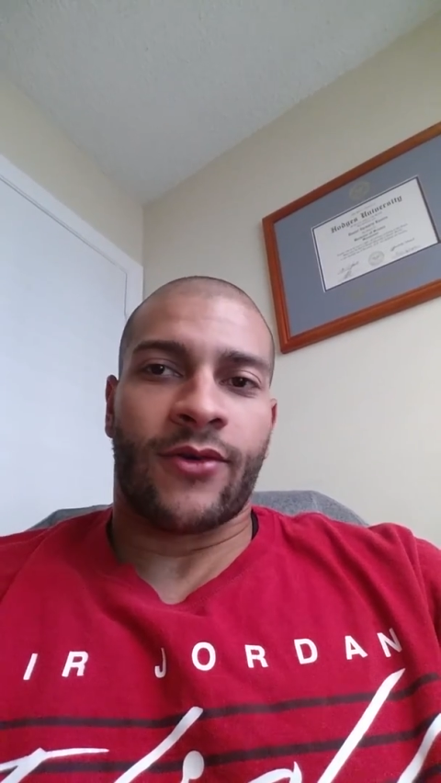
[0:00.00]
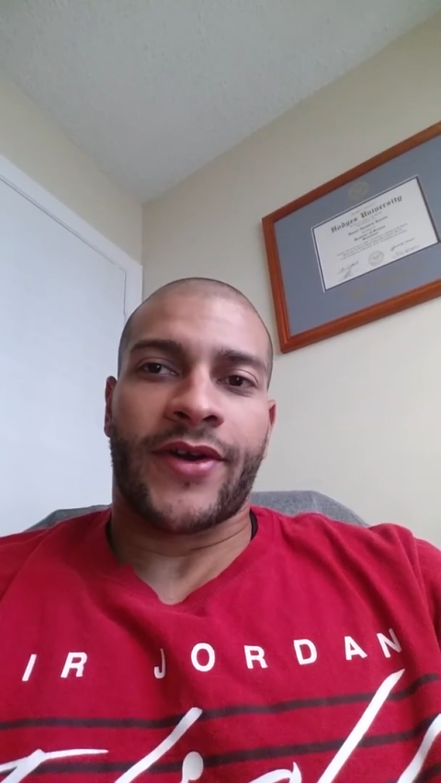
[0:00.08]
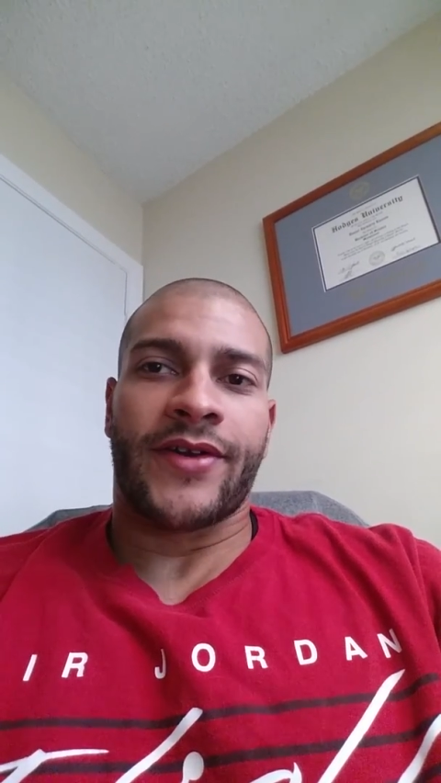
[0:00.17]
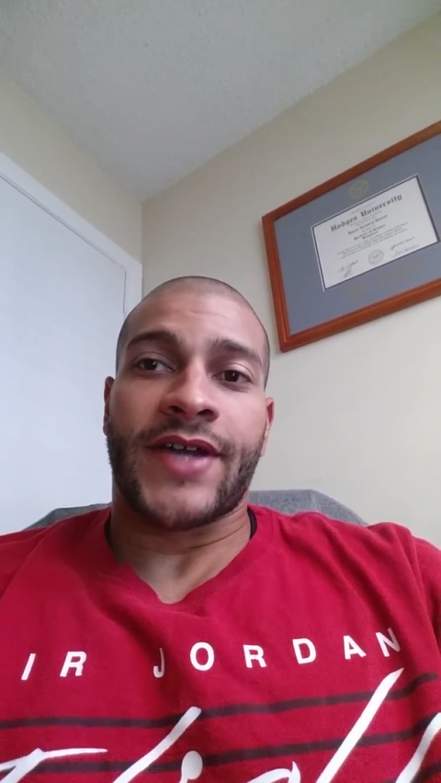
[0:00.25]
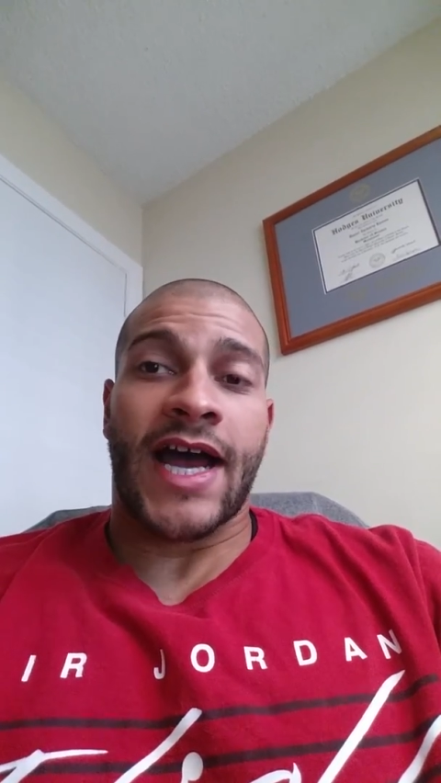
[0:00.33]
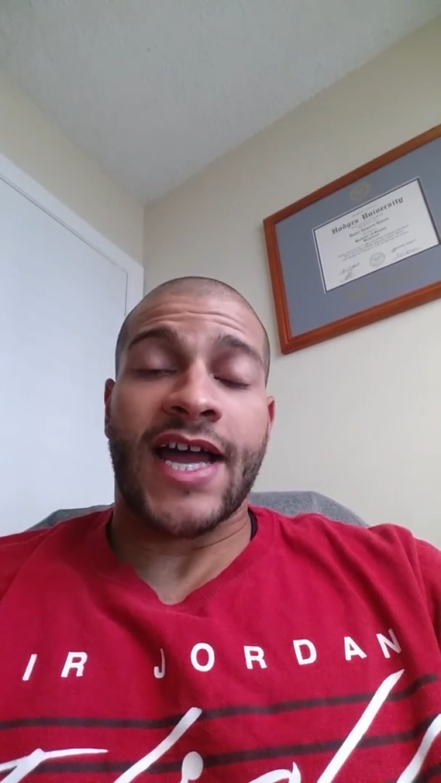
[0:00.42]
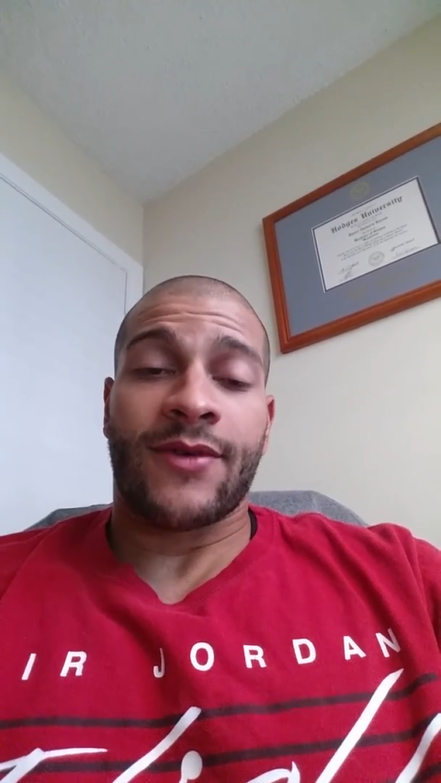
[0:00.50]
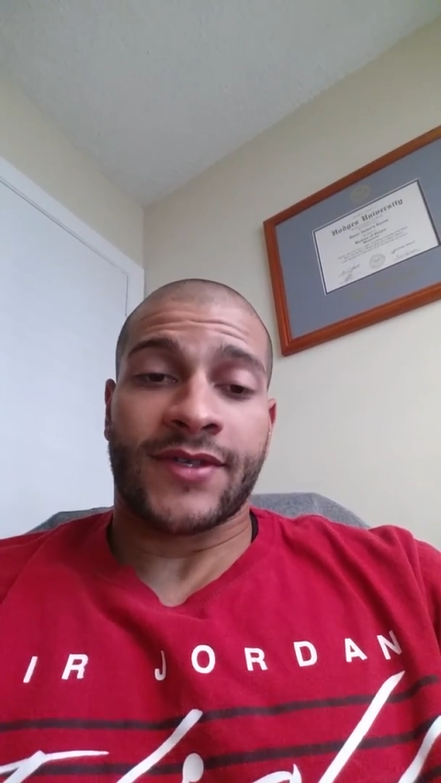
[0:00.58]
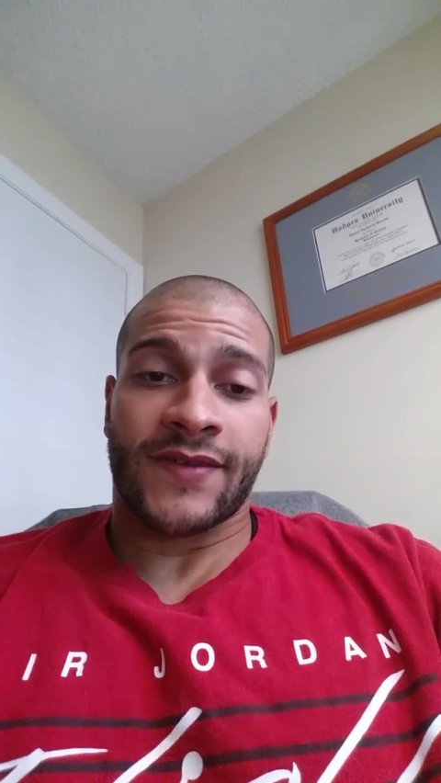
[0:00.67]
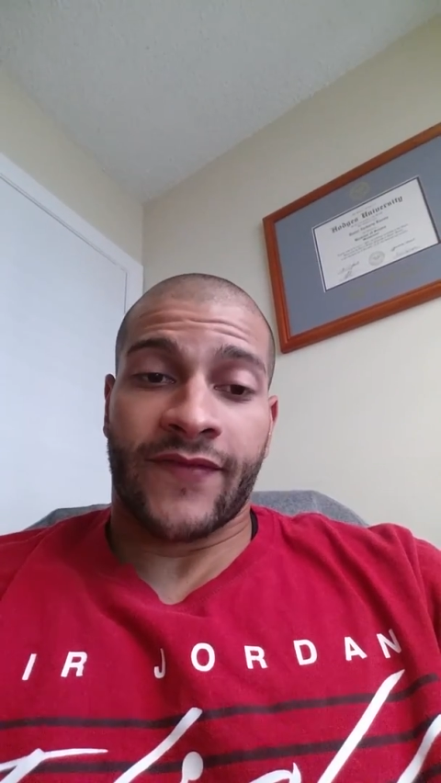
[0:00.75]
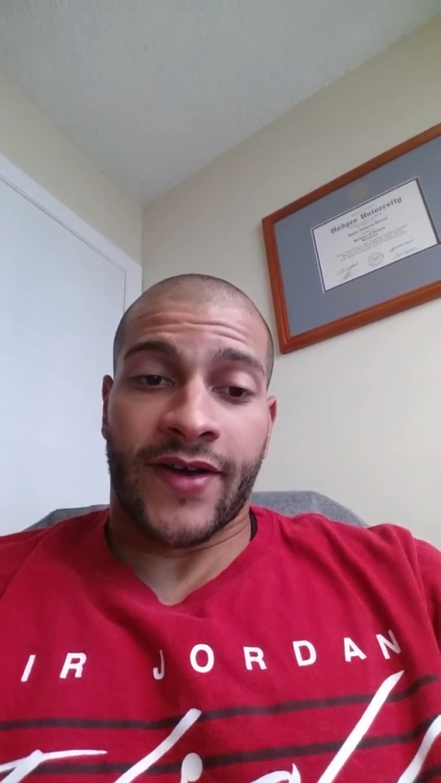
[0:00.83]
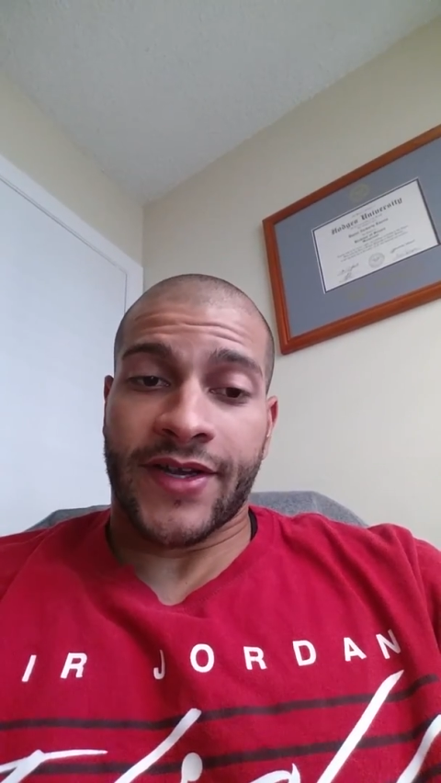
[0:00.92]
or your diet
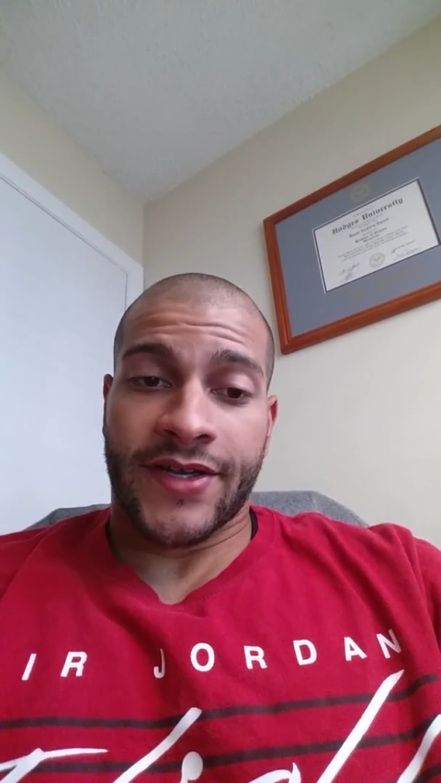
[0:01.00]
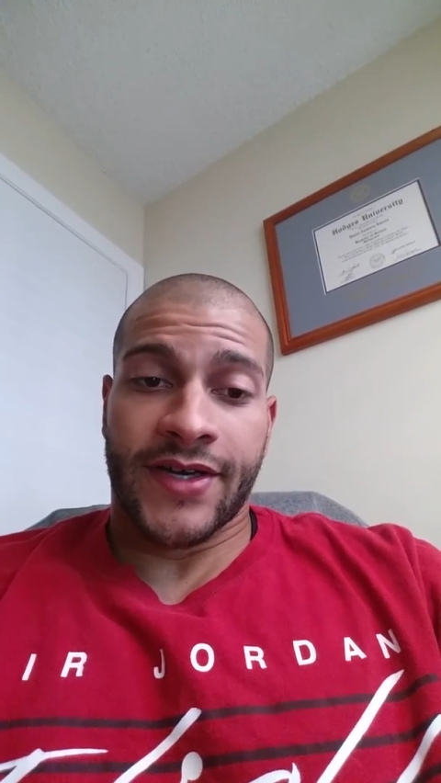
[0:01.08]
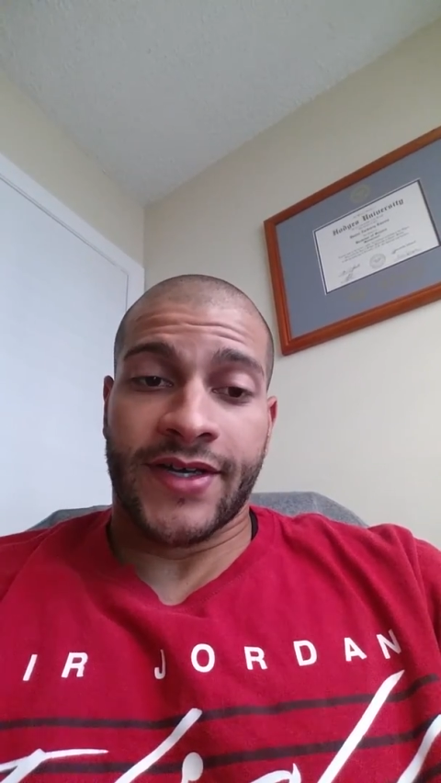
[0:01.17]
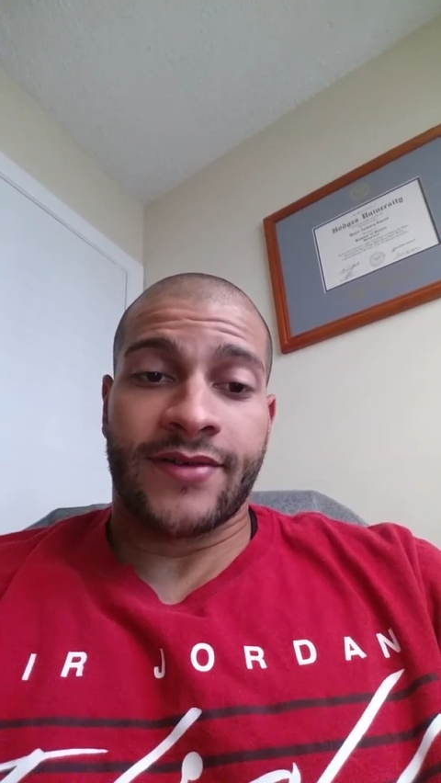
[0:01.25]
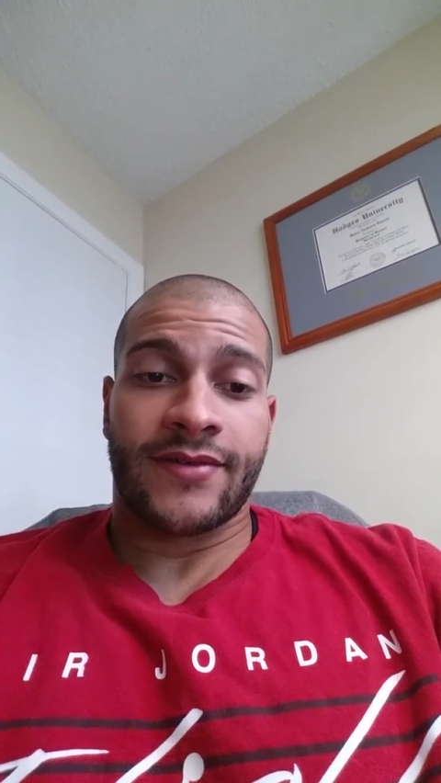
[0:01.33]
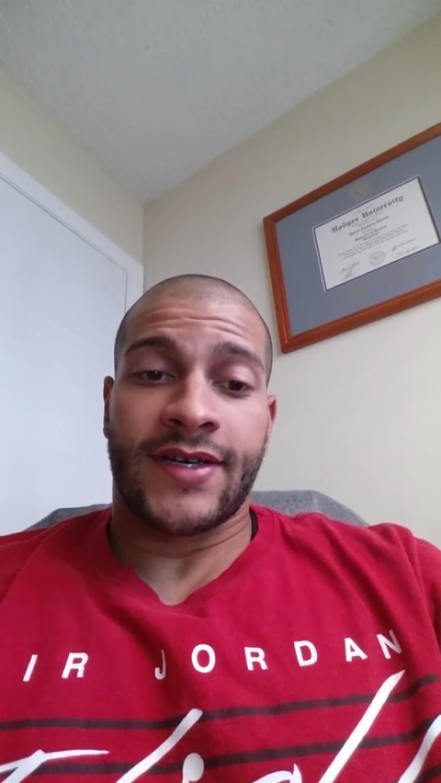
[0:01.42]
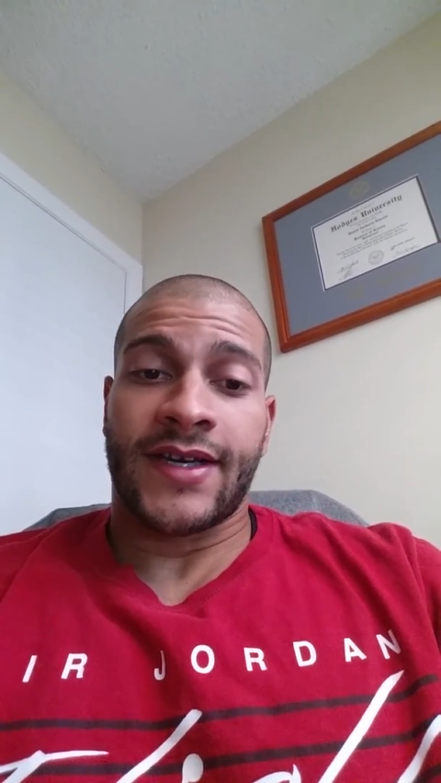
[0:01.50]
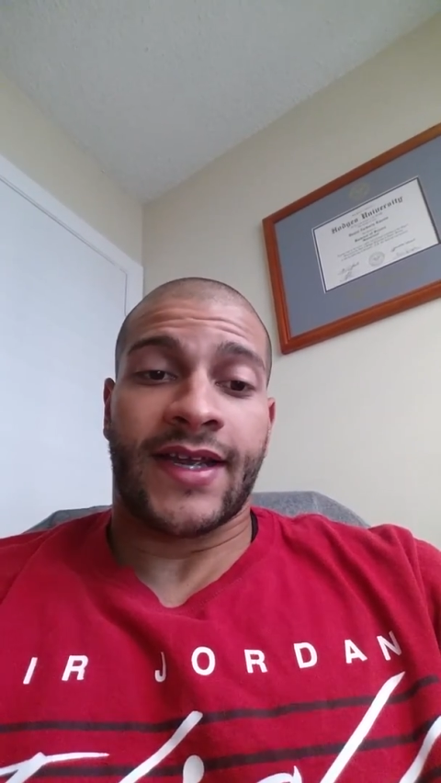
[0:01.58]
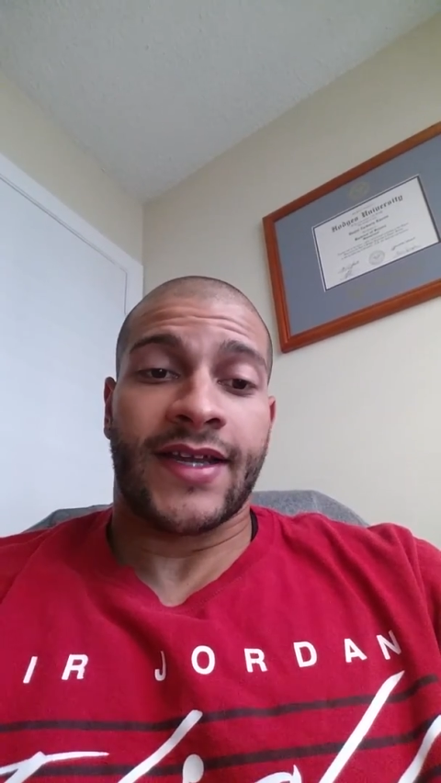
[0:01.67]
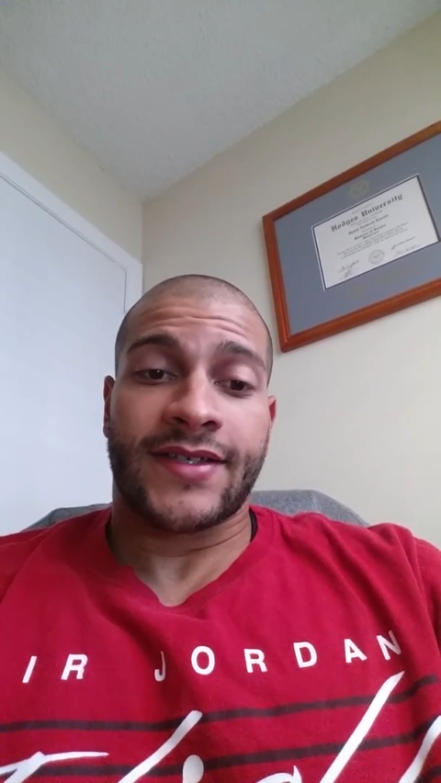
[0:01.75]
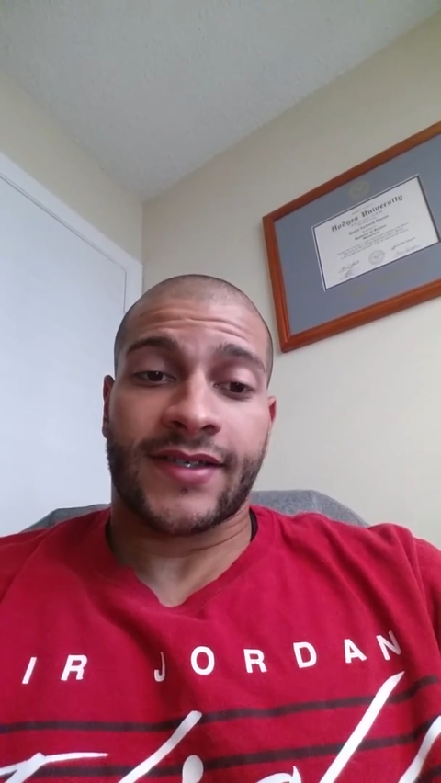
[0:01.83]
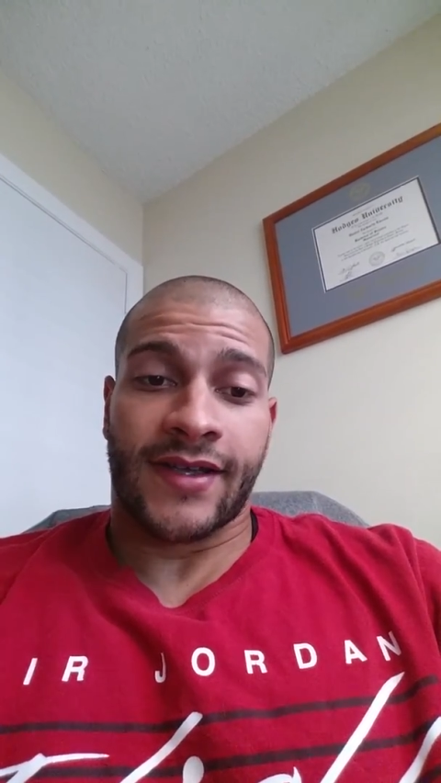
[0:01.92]
wasn't very good, you didn't
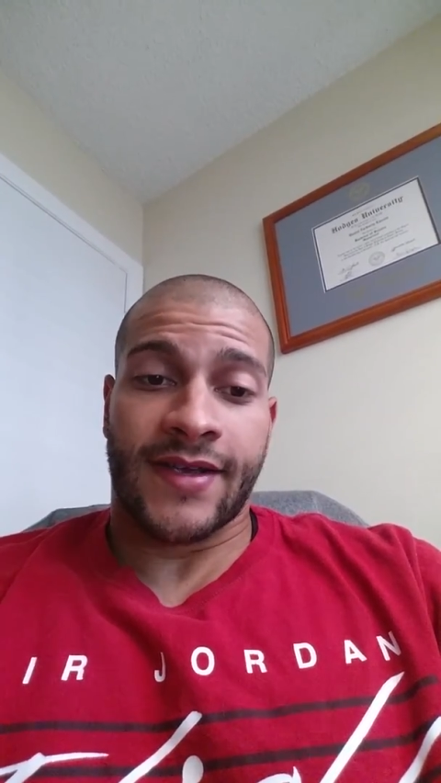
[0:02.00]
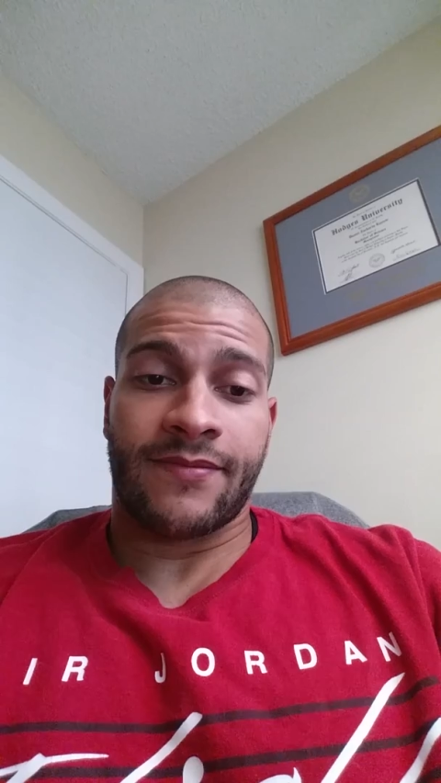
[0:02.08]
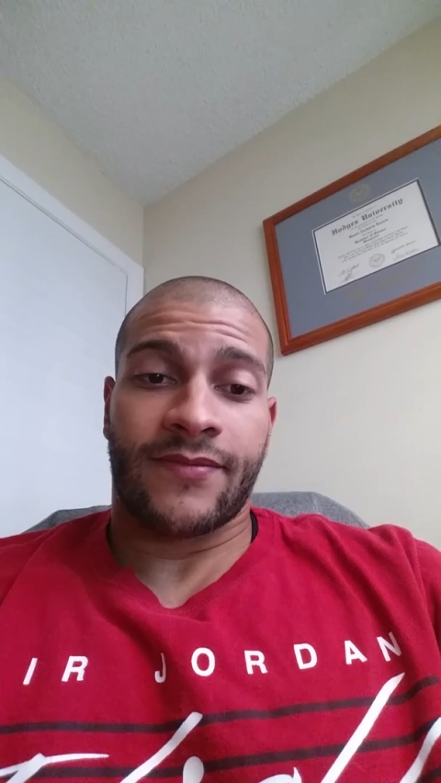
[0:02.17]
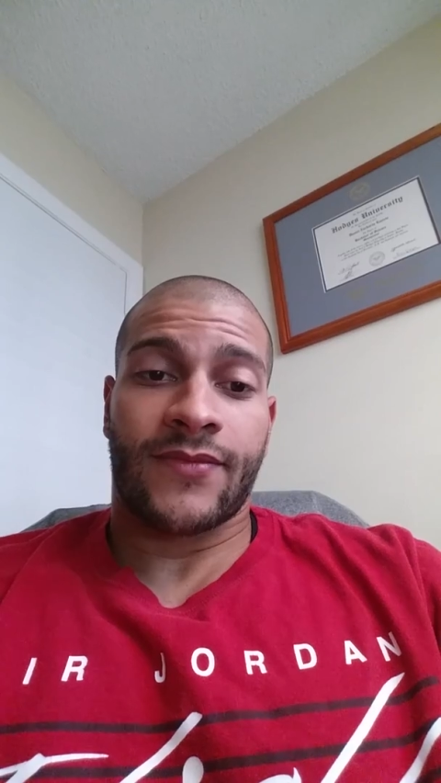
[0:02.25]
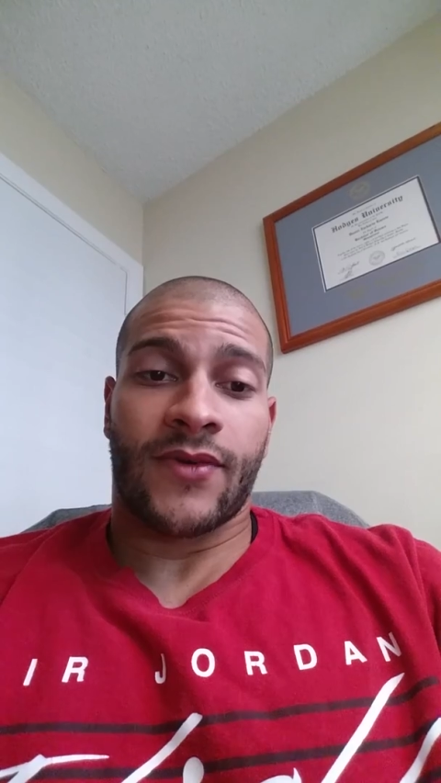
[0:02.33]
get sleep,